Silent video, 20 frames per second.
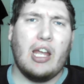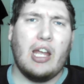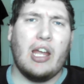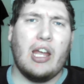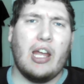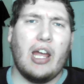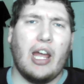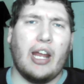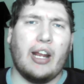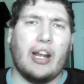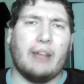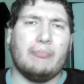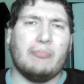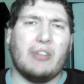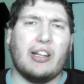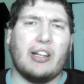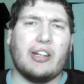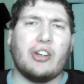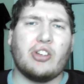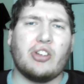And I'm
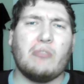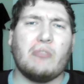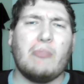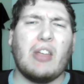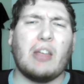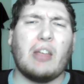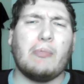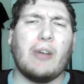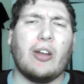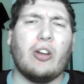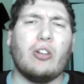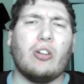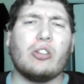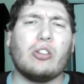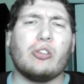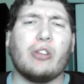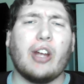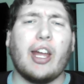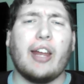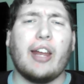planning to make my own
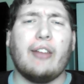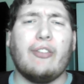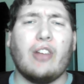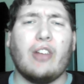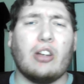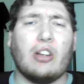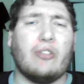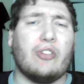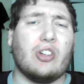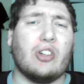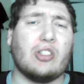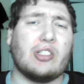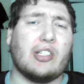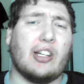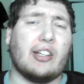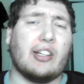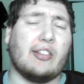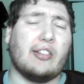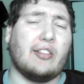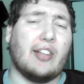creative universe like
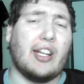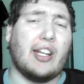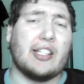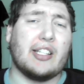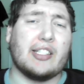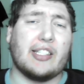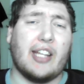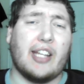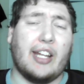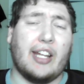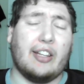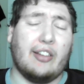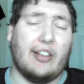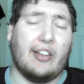the late Stan Lee